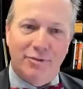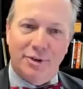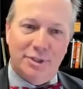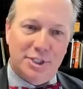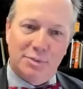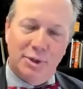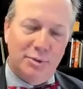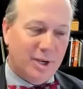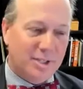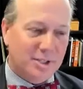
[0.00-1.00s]
for dispute
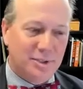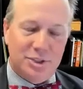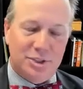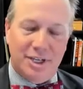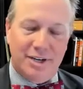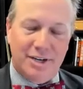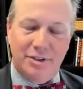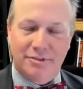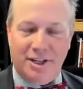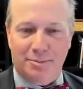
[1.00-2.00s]
resolution ever
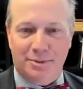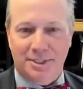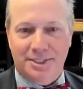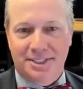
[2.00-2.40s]
developed.